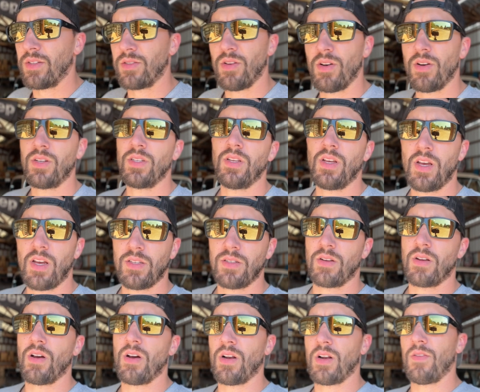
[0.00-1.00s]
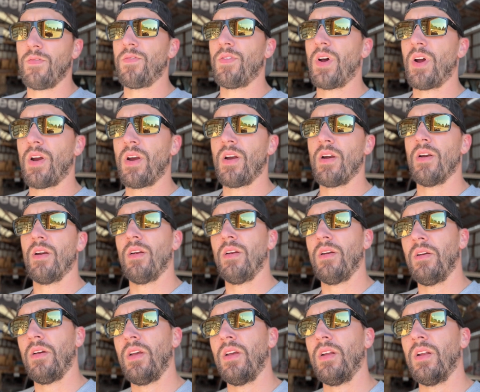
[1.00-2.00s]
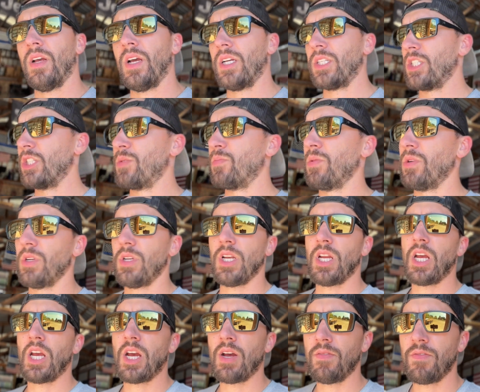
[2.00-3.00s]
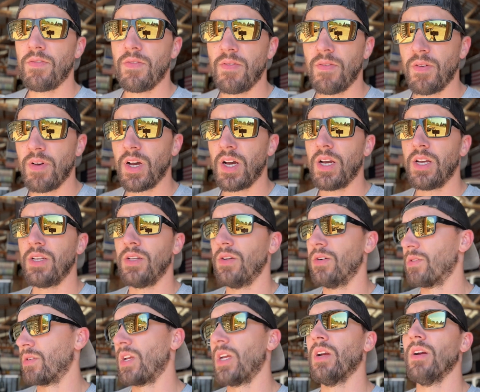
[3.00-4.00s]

long as it hasn't caught on fire and it hasn't split in half, I don't care